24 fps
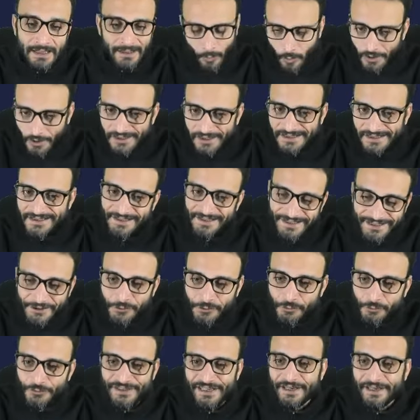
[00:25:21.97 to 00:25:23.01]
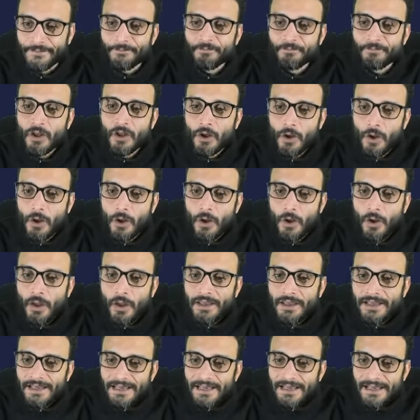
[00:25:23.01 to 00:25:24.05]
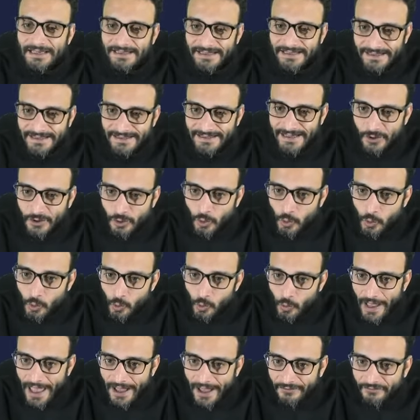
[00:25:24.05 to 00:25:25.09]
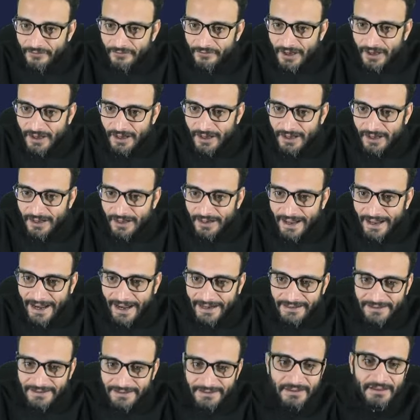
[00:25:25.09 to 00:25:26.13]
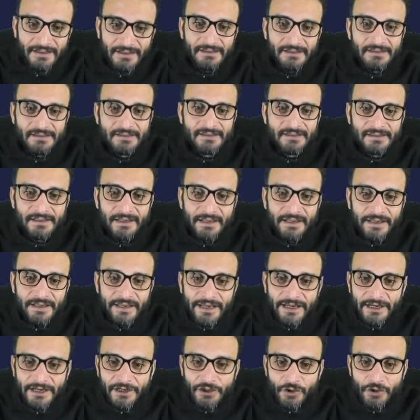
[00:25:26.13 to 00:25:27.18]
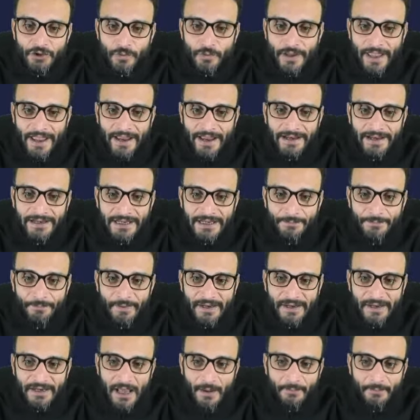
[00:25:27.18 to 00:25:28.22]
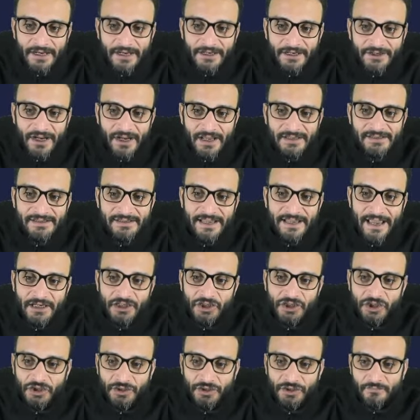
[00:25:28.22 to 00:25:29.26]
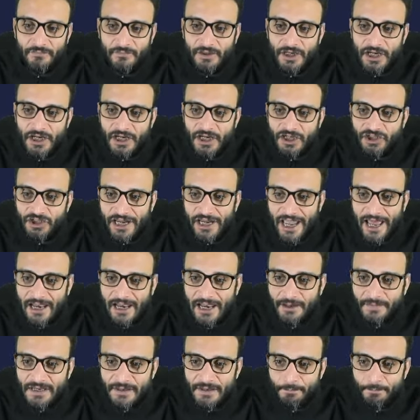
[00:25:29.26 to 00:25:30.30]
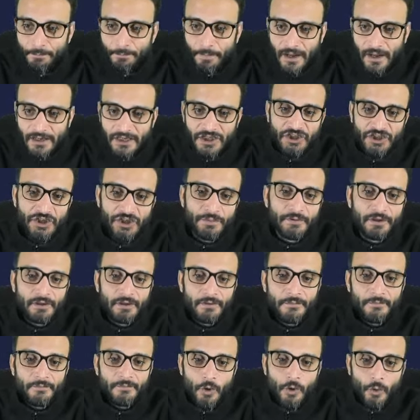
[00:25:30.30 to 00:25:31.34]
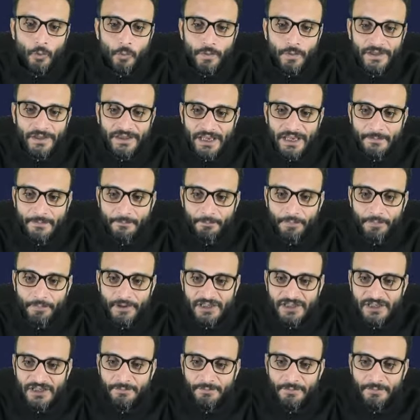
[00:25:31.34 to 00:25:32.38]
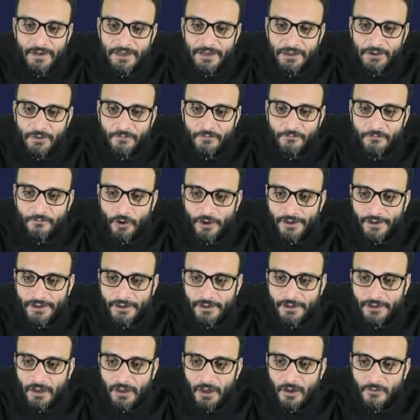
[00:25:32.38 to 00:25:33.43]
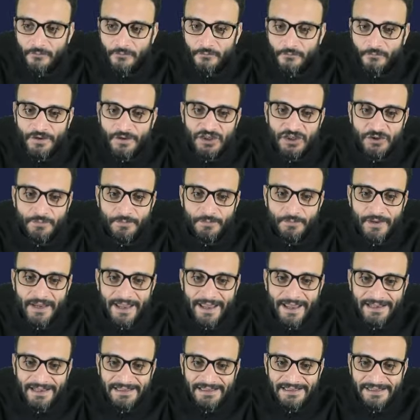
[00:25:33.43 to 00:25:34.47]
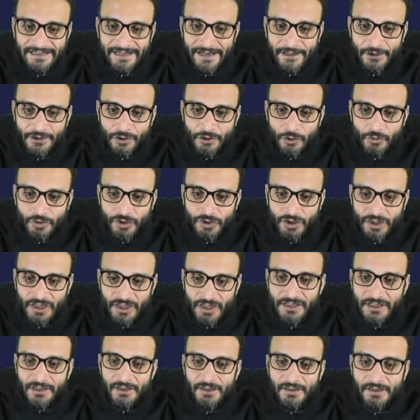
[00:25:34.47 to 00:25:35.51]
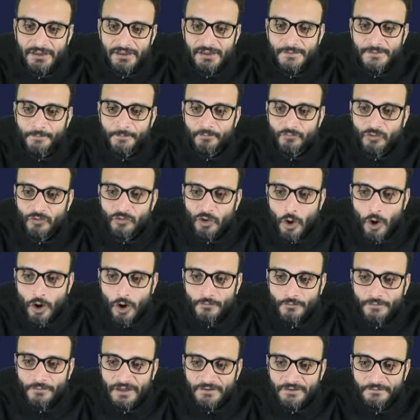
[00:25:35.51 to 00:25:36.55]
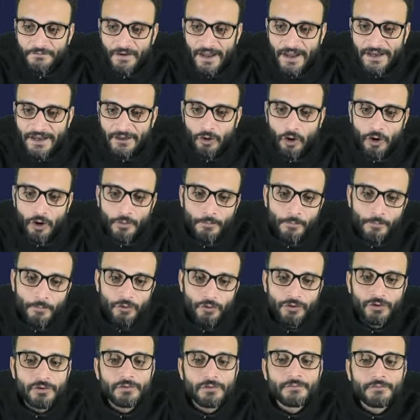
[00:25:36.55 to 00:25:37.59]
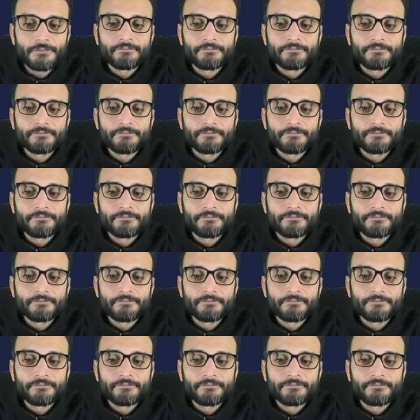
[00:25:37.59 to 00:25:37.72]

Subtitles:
Now, what does 3.2 say? It says that whoever enters into any Bename transaction shall be punishable with imprisonment for a term which may extend to 3 years or with fine or both.